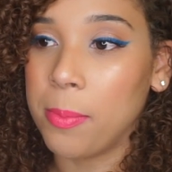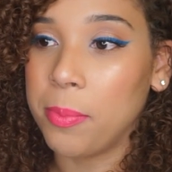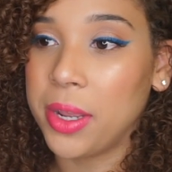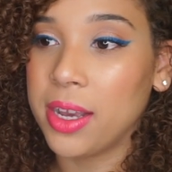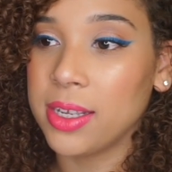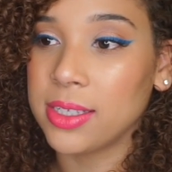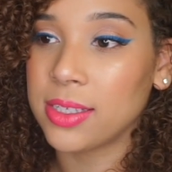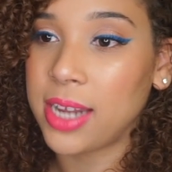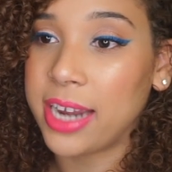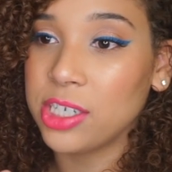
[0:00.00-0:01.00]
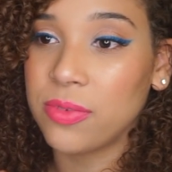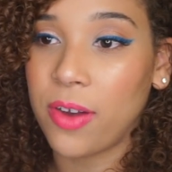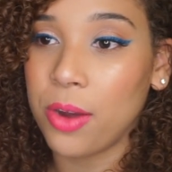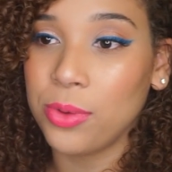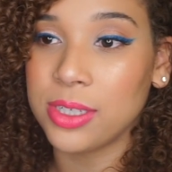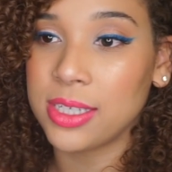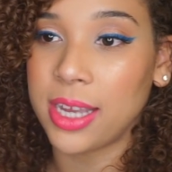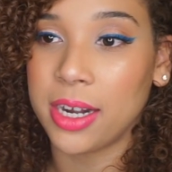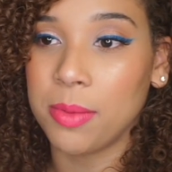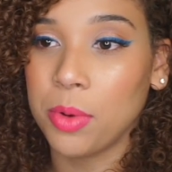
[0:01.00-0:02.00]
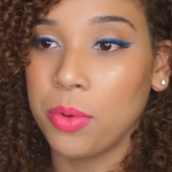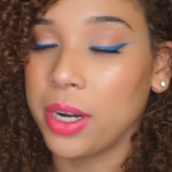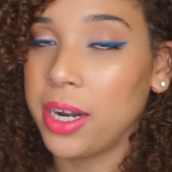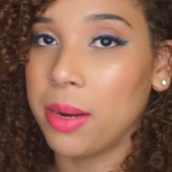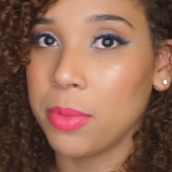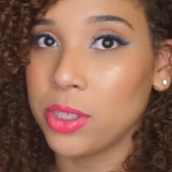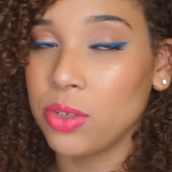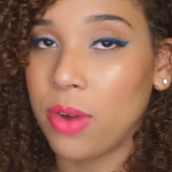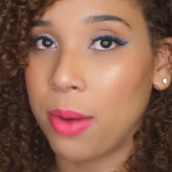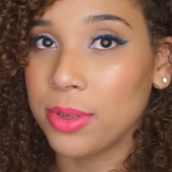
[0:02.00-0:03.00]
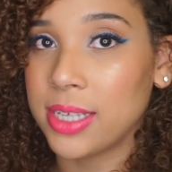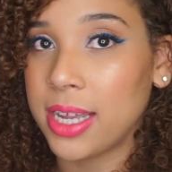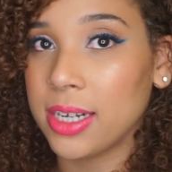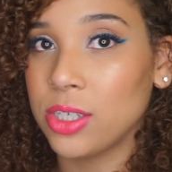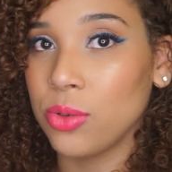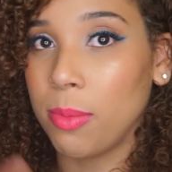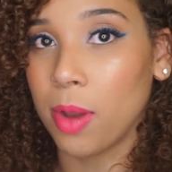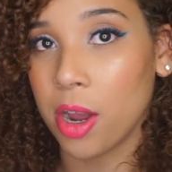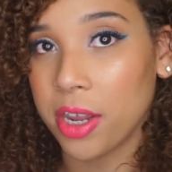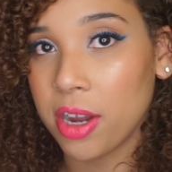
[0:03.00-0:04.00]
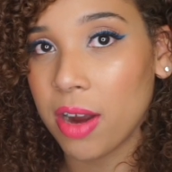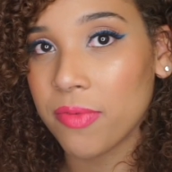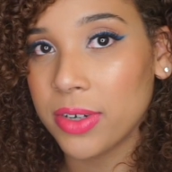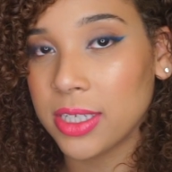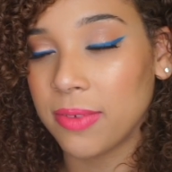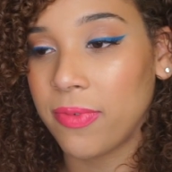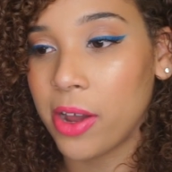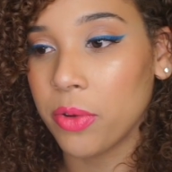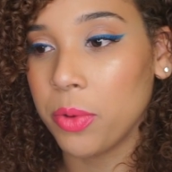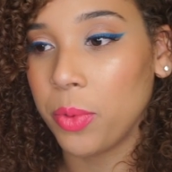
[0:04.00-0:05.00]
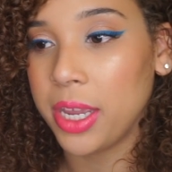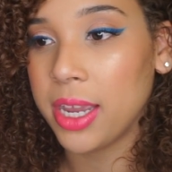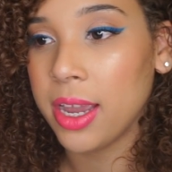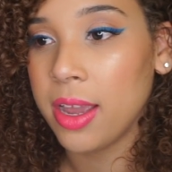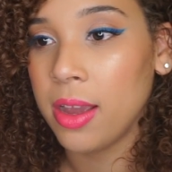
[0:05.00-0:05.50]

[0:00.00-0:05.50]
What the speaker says: because I just thought it was a sign, number one, and number two, I was headed to a blogging conference the following week,